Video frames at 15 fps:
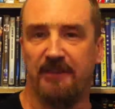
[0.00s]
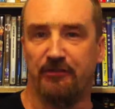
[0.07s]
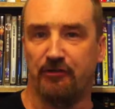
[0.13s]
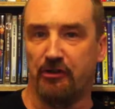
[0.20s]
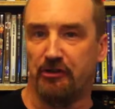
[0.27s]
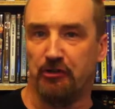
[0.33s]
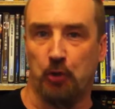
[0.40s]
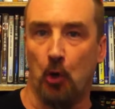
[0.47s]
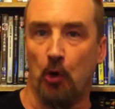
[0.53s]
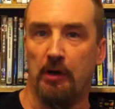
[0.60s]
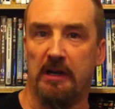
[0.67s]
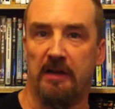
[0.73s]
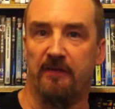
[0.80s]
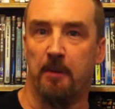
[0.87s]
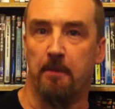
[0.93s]
It's the
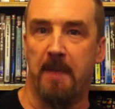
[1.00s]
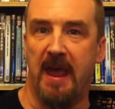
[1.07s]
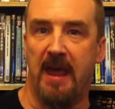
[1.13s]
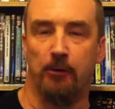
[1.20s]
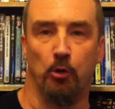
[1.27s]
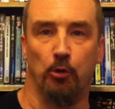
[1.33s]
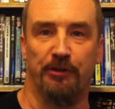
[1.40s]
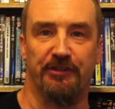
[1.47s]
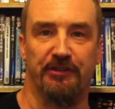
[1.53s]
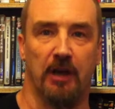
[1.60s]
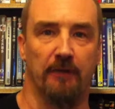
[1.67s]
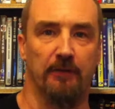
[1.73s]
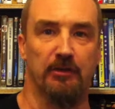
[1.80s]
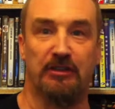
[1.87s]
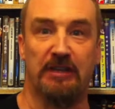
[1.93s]
story of a man who
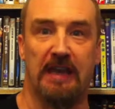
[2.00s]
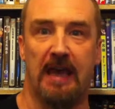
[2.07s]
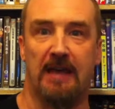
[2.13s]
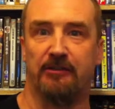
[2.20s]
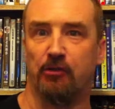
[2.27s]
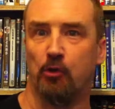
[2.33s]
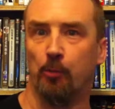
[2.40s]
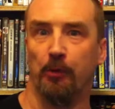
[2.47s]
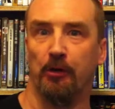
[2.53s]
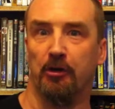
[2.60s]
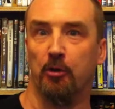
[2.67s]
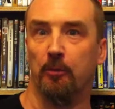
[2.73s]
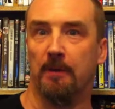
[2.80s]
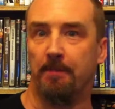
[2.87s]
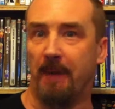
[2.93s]
discovers he has
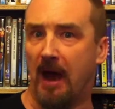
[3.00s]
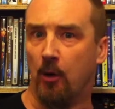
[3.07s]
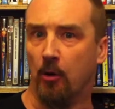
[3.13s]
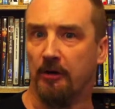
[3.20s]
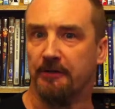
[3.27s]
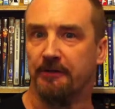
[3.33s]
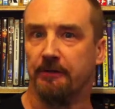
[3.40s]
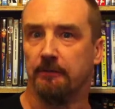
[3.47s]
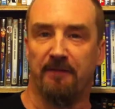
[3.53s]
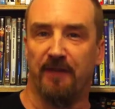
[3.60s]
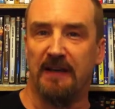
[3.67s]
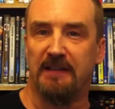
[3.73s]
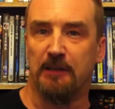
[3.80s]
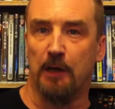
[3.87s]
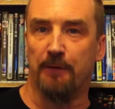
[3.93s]
superhuman powers and
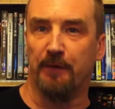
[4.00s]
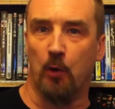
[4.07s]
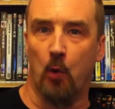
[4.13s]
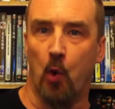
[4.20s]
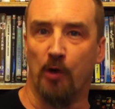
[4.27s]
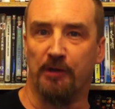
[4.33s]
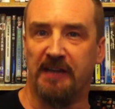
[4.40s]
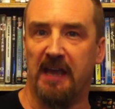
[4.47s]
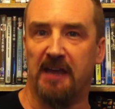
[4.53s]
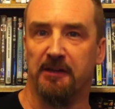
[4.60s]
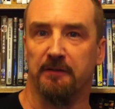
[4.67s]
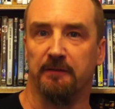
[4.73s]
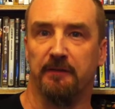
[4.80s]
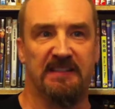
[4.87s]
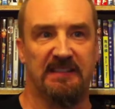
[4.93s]
fights off a quartet
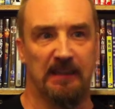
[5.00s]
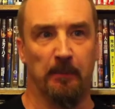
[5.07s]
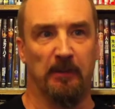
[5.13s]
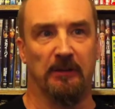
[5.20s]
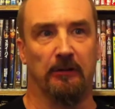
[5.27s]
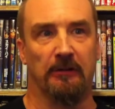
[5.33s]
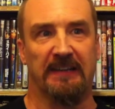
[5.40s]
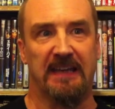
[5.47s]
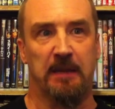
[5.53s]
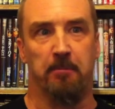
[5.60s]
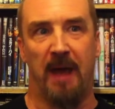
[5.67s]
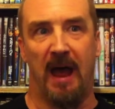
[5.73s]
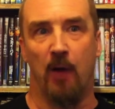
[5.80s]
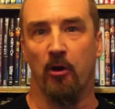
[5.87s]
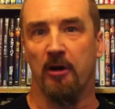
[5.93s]
of similarly
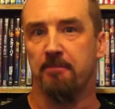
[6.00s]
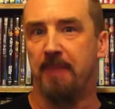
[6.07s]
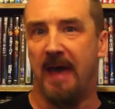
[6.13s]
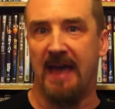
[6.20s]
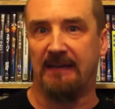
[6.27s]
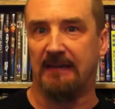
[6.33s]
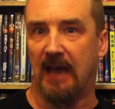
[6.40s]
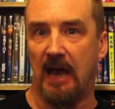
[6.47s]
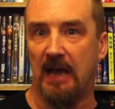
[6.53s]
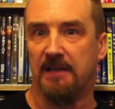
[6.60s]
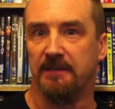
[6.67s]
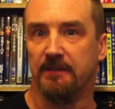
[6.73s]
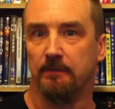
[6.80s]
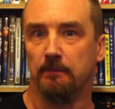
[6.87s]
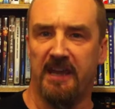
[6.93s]
empowered bad
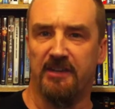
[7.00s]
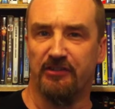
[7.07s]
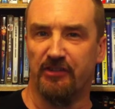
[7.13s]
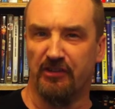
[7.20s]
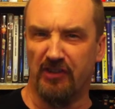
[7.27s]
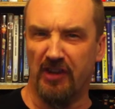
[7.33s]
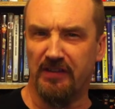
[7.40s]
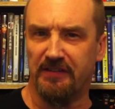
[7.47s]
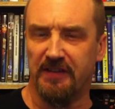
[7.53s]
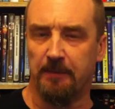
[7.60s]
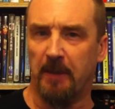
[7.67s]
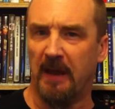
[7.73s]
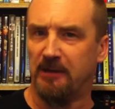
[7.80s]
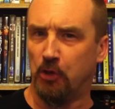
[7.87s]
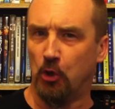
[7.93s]
guys. He is
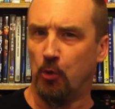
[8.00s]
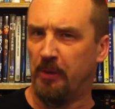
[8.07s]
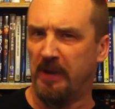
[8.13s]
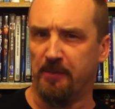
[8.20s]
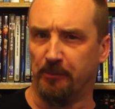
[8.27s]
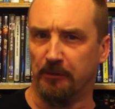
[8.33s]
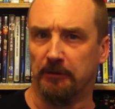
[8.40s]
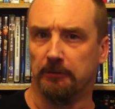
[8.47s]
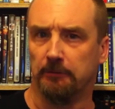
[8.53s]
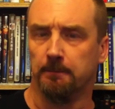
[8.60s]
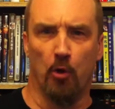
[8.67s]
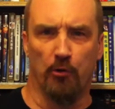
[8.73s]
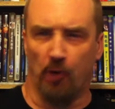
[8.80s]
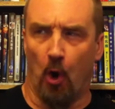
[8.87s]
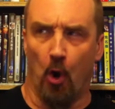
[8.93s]
assisted by two people
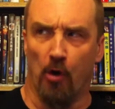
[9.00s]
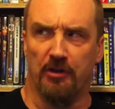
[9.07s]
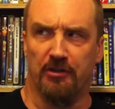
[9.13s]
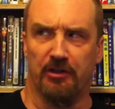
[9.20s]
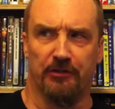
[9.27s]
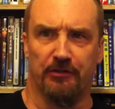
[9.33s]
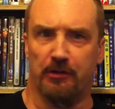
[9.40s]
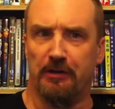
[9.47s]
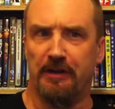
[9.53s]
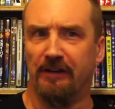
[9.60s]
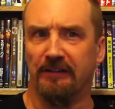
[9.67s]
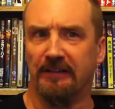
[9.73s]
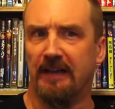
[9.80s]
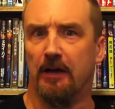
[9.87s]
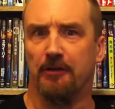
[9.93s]
whose origins are
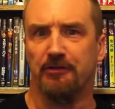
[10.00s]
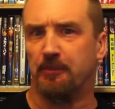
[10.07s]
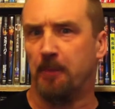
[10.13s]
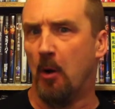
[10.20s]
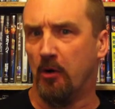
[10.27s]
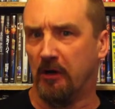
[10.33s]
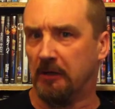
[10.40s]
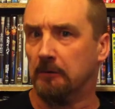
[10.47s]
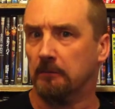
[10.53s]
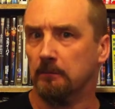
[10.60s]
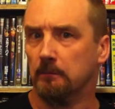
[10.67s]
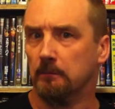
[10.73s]
nearly unspoken.